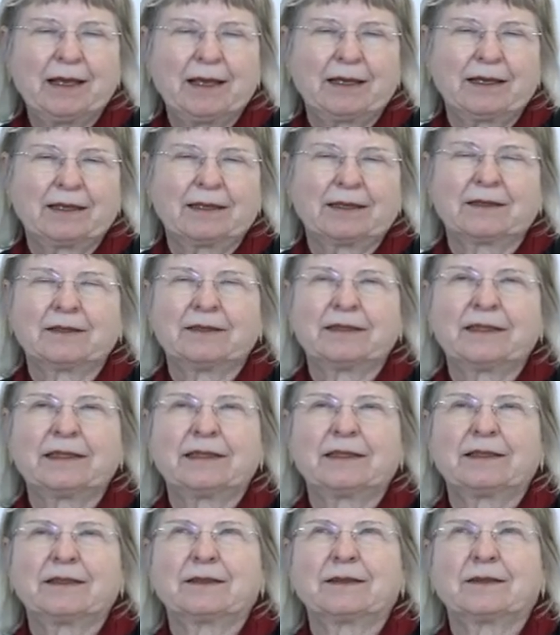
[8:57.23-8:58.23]

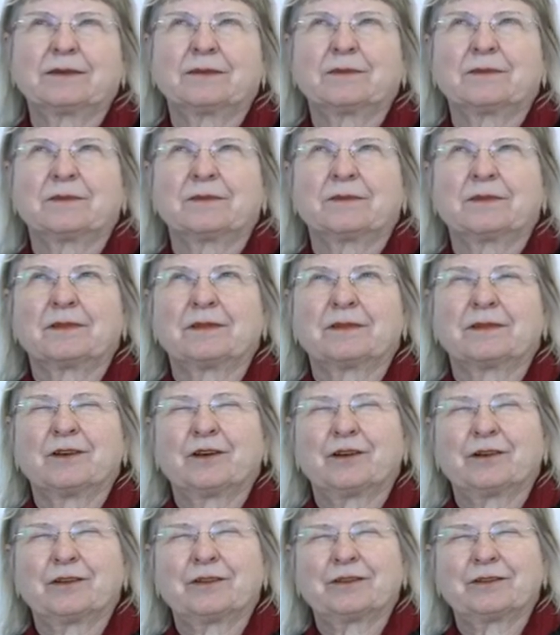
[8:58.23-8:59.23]
The
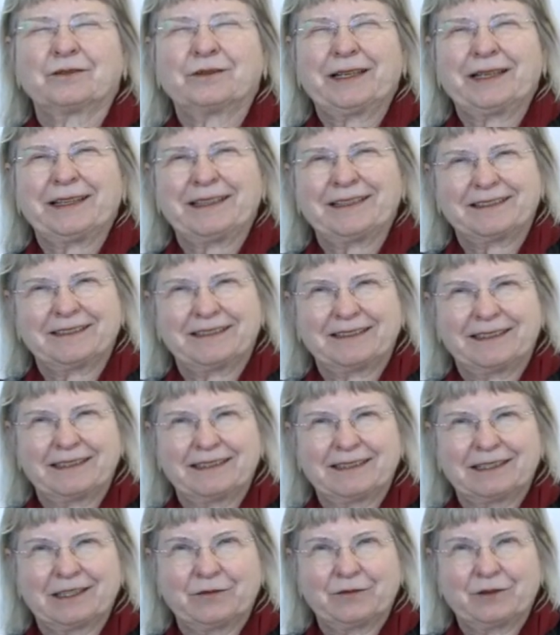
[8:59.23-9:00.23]
greatest
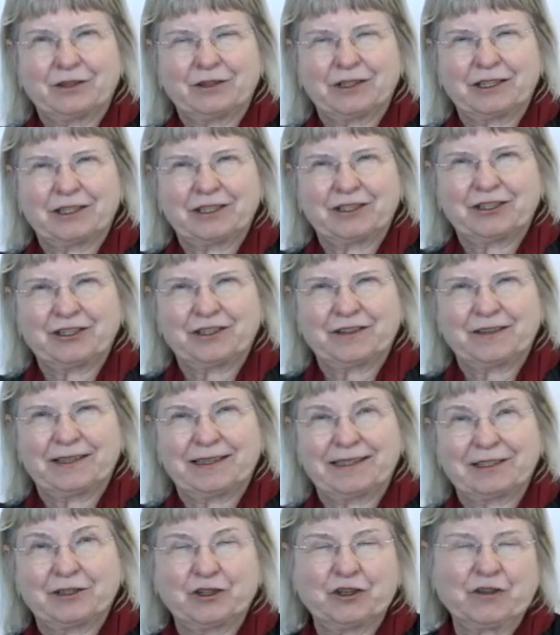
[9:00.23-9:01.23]
disadvantage in
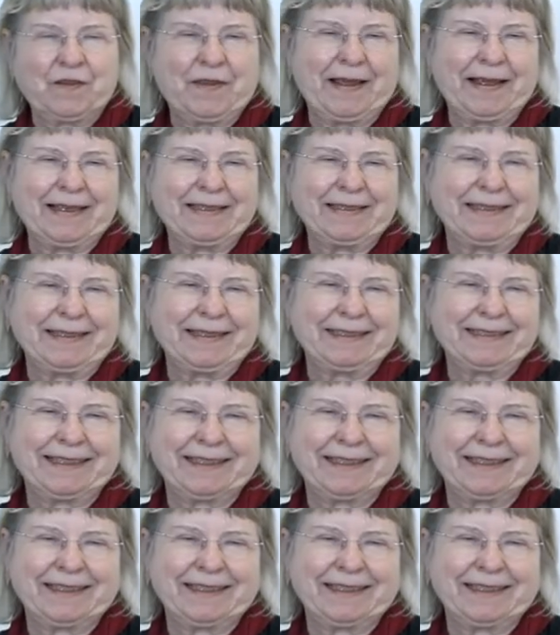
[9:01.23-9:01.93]
this context is,